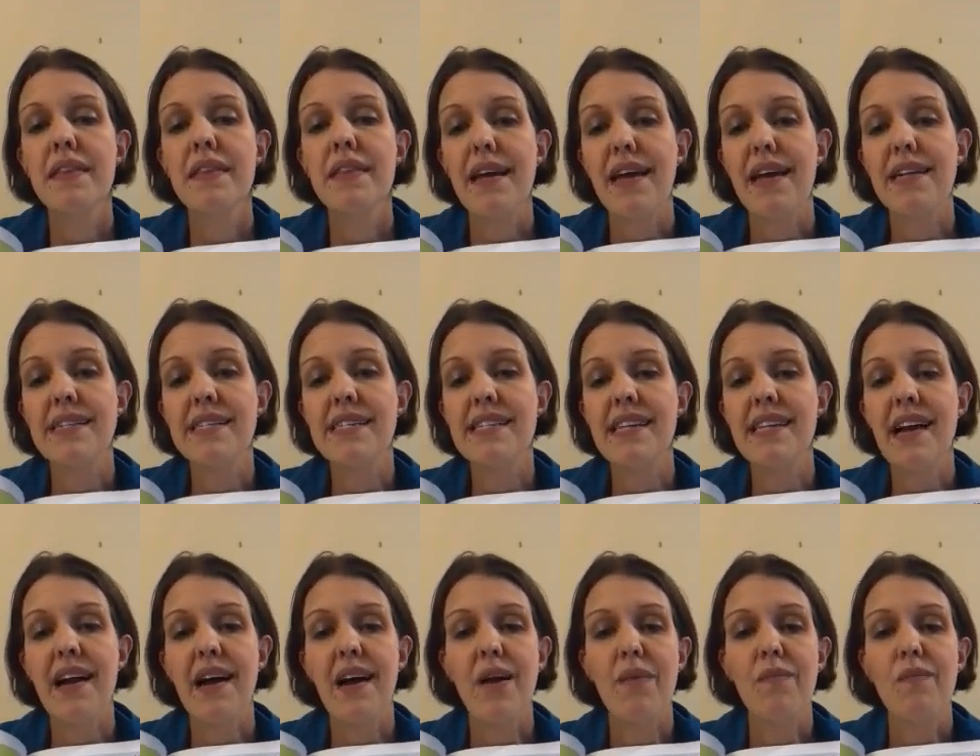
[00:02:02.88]
that
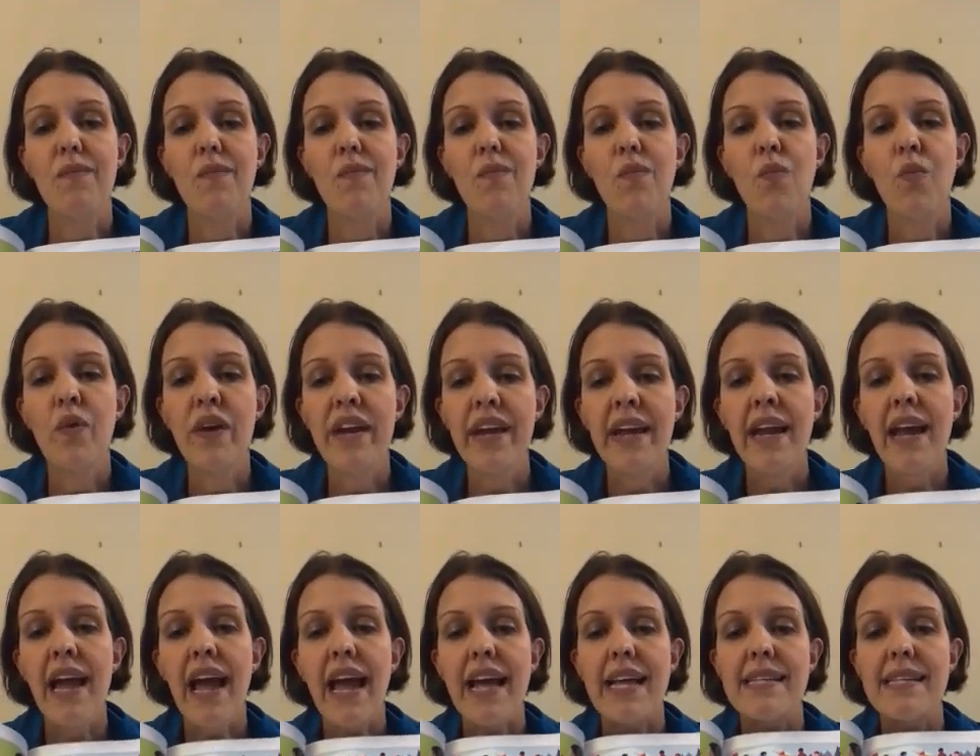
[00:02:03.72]
we
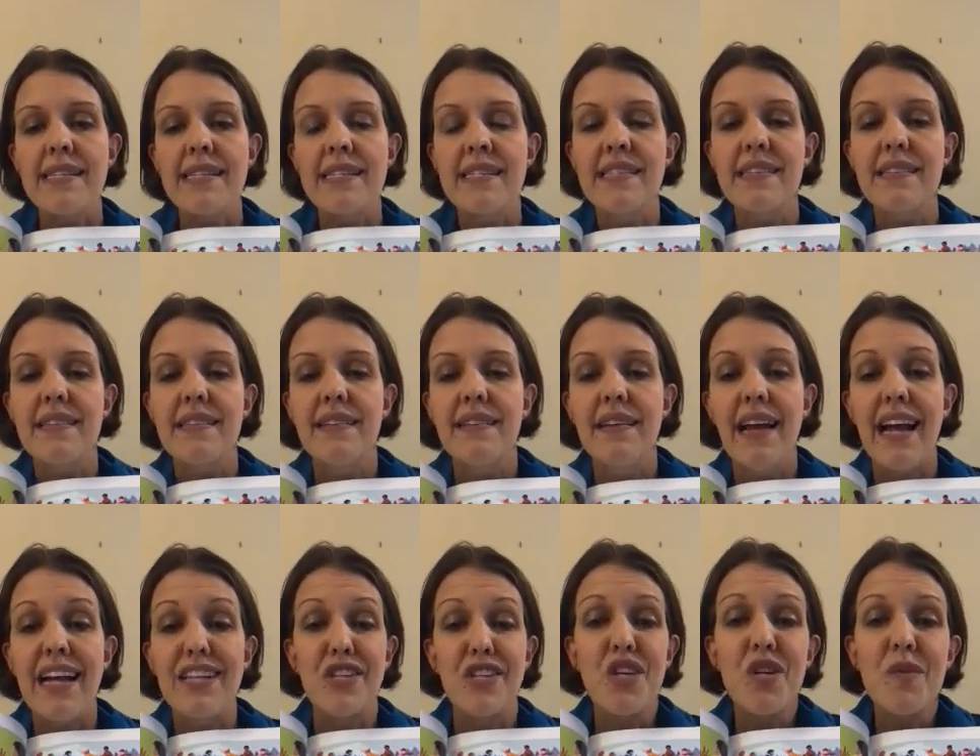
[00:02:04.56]
as
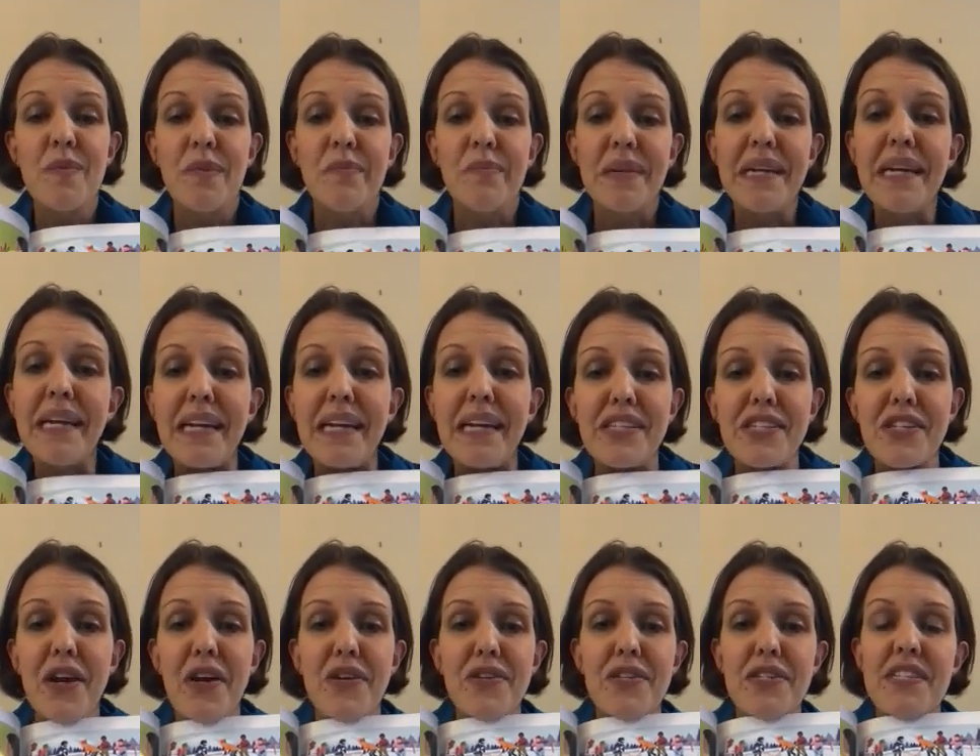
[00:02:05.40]
human beings
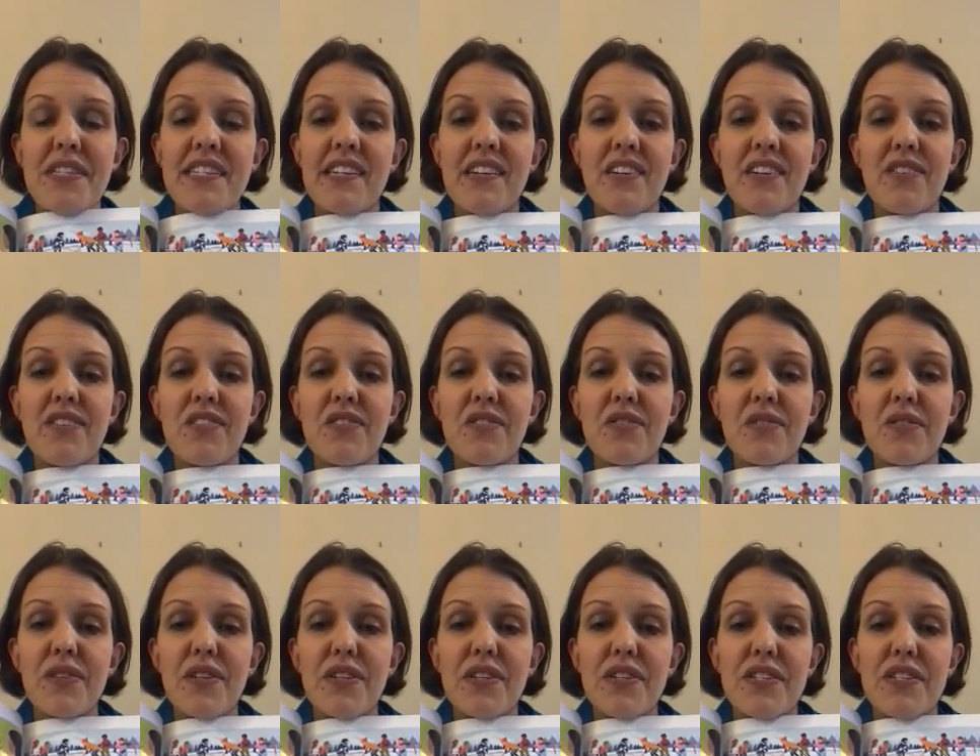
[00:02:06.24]
are still
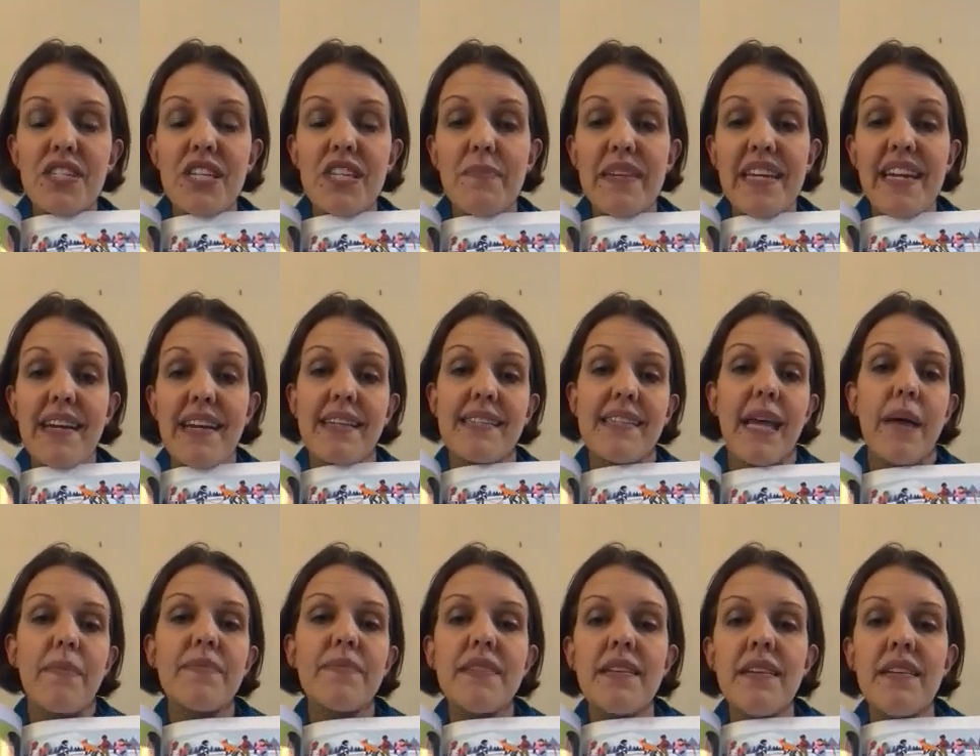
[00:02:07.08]
to be
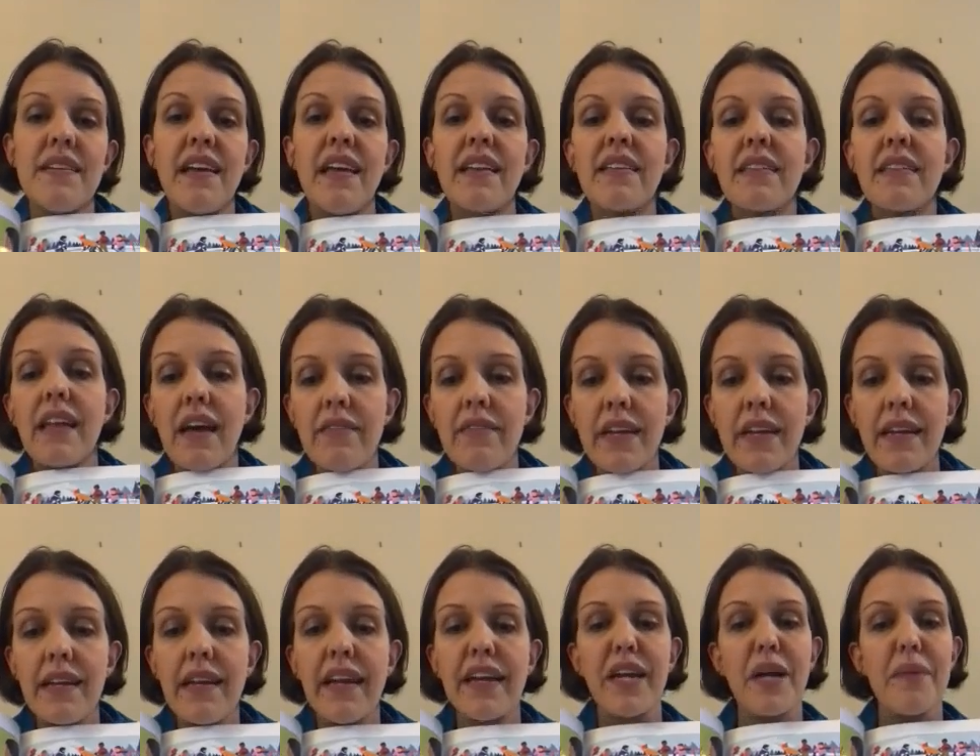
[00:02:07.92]
accepting and
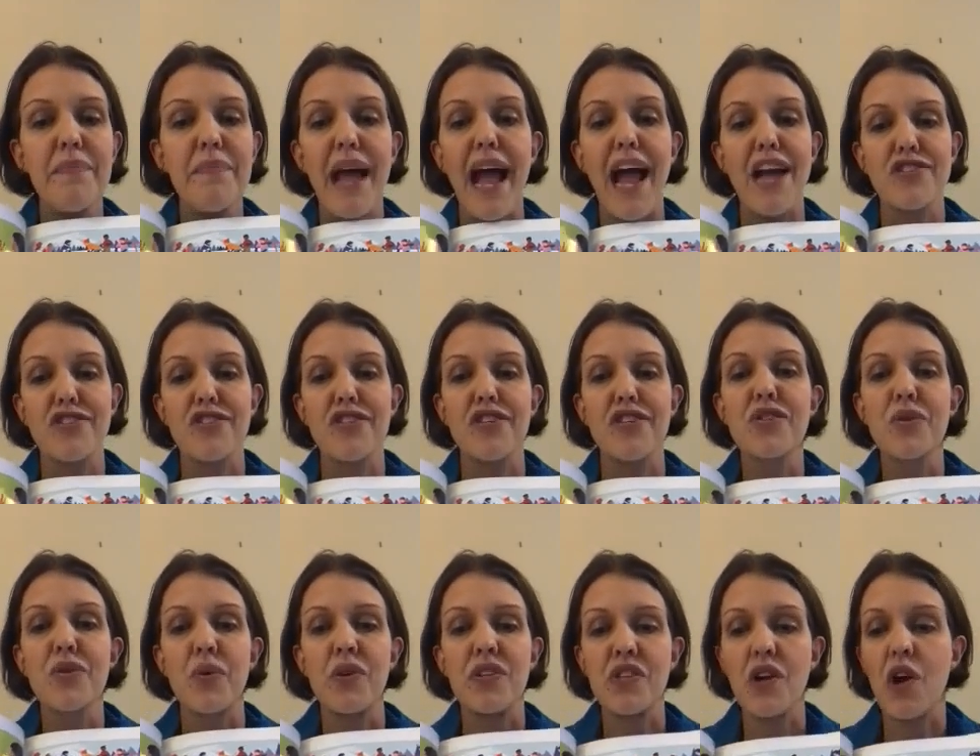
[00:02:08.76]
loving and compassionate
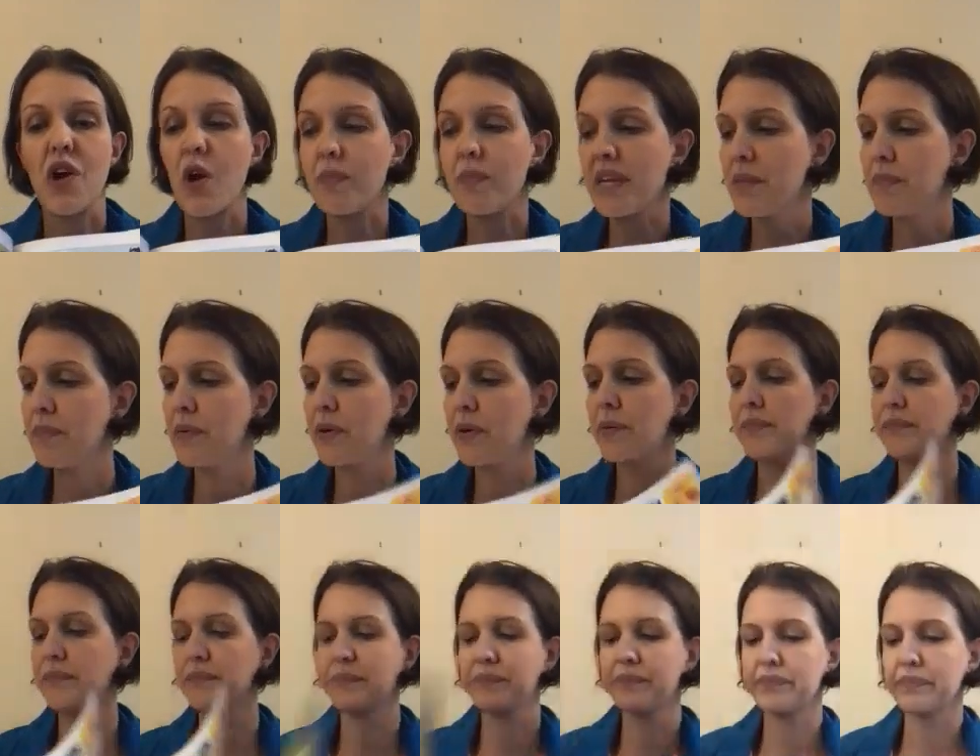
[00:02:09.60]
towards all people.
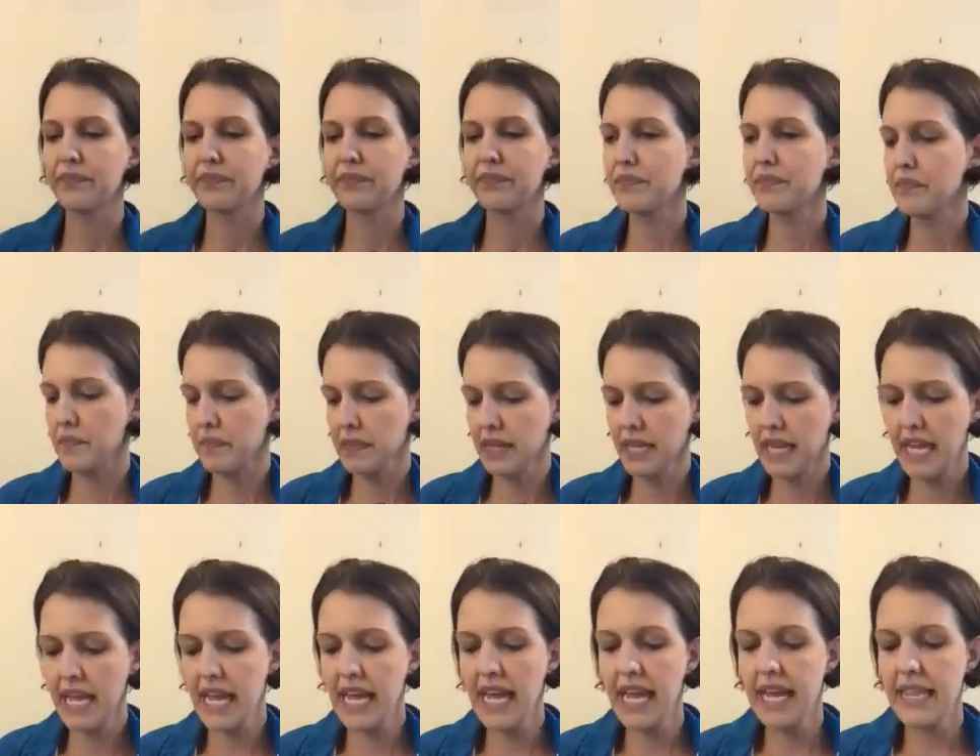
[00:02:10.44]

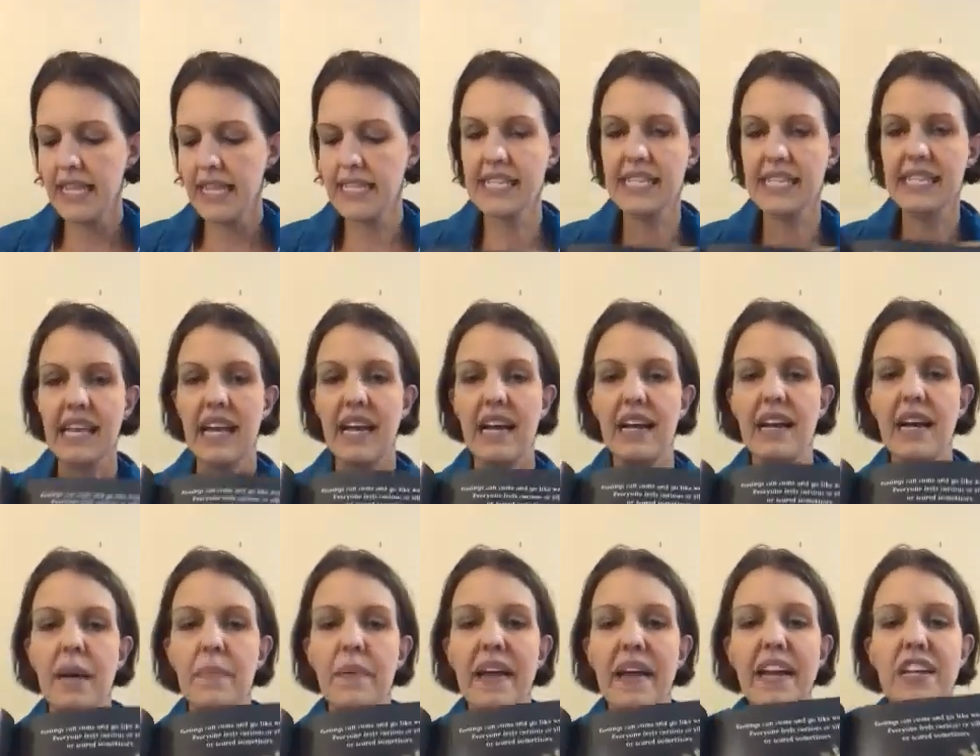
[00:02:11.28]
This is
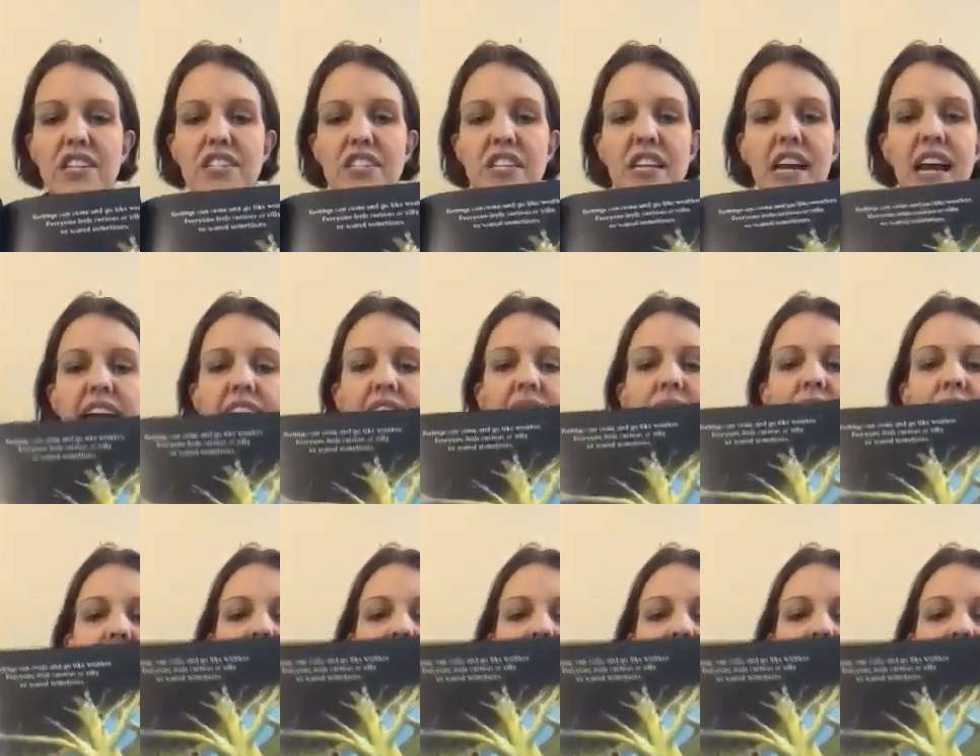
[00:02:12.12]
a page that I